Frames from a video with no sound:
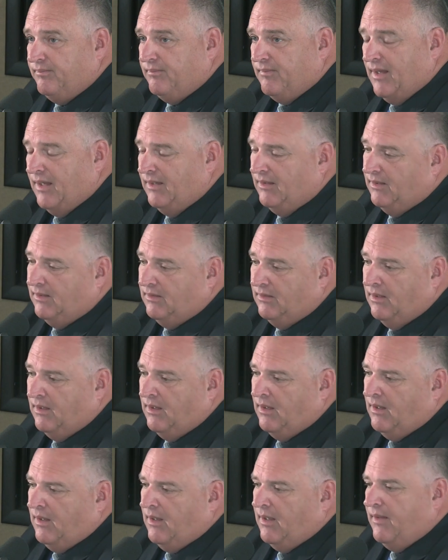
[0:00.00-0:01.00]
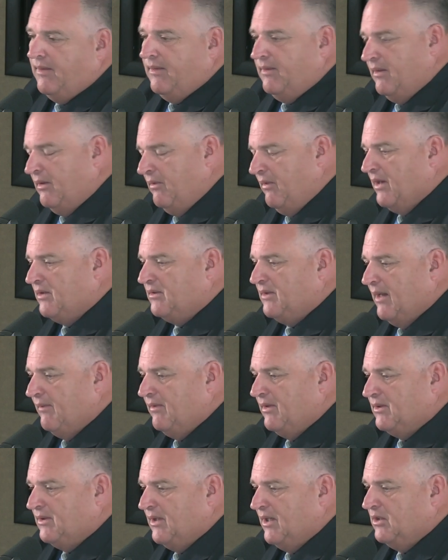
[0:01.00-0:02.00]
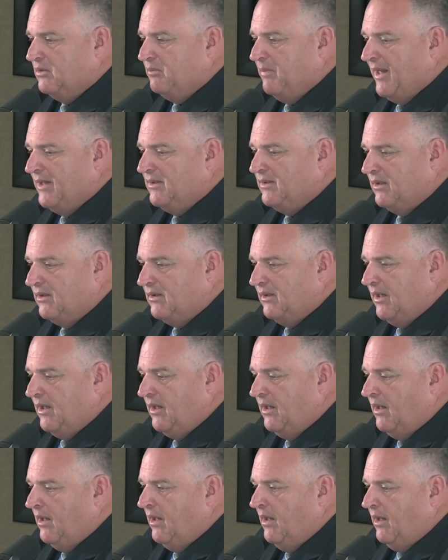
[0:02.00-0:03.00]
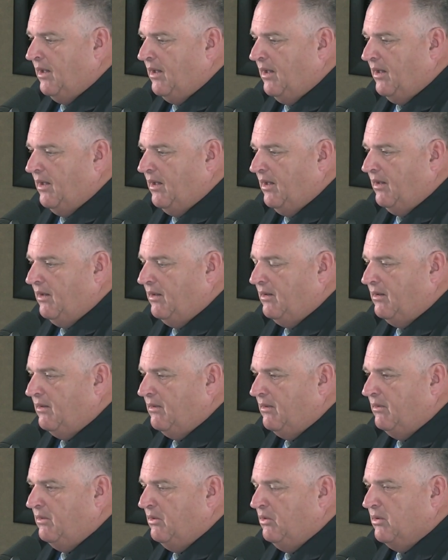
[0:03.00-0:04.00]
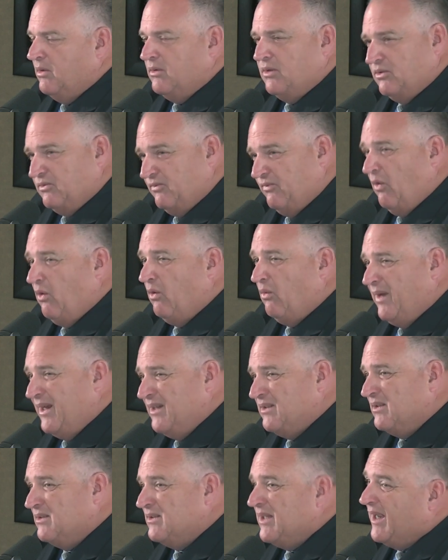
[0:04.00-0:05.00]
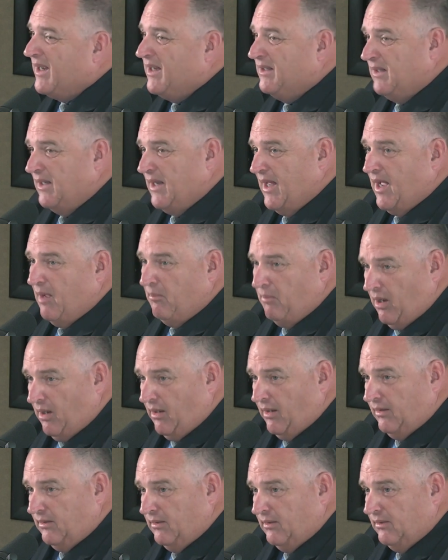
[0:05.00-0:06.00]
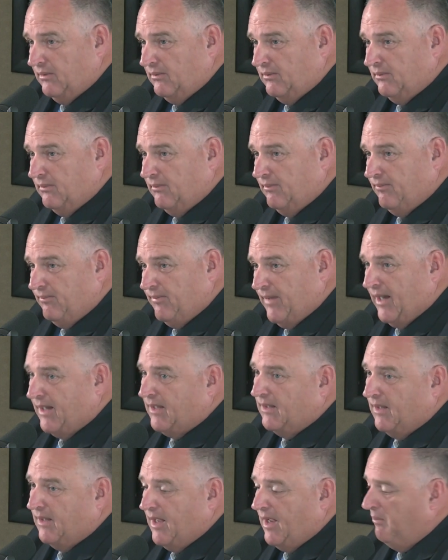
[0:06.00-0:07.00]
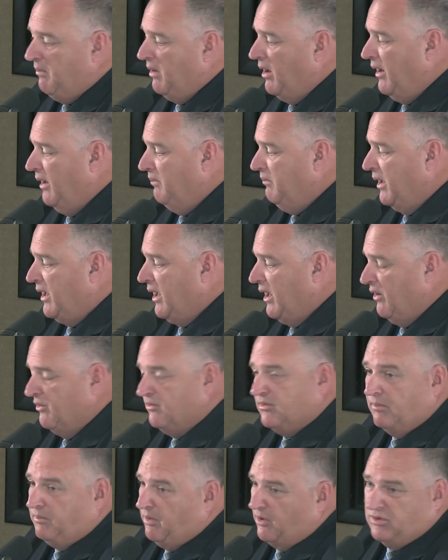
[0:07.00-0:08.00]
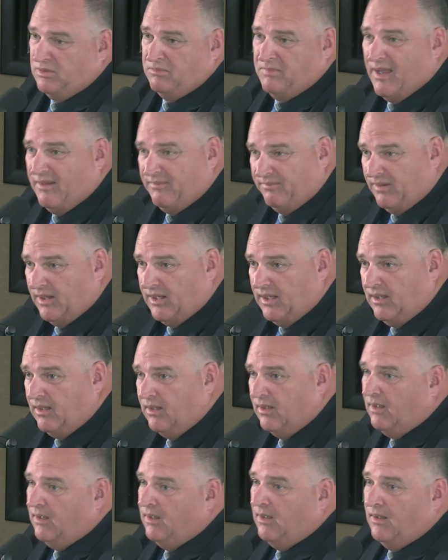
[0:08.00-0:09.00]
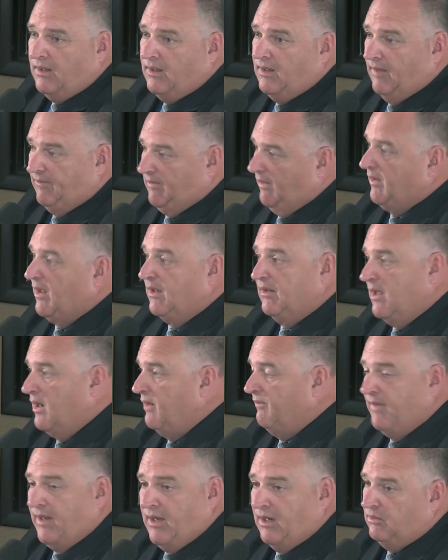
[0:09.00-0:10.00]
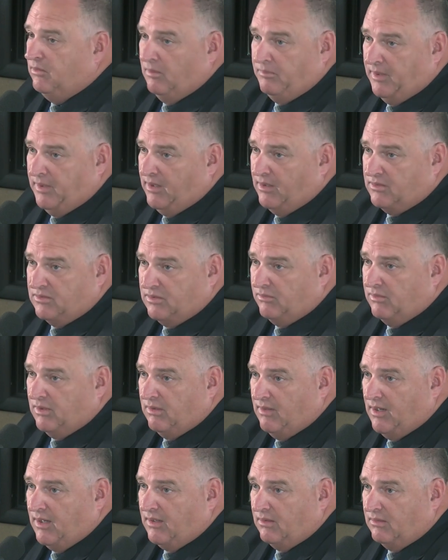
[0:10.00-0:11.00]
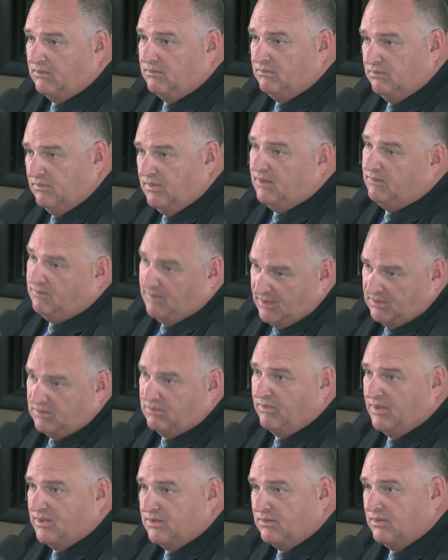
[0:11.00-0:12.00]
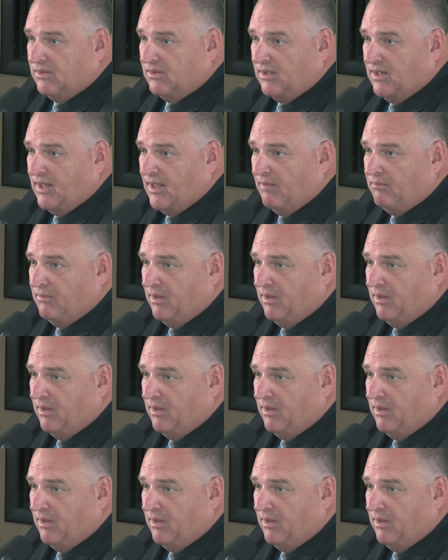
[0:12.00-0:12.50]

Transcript: and then the rest of it says basically there's 4 reasons I can deny a bond. I can deny a bond because the person might flee. If they got a lot of failure to appears on their record, then that's a reason to deny a bond.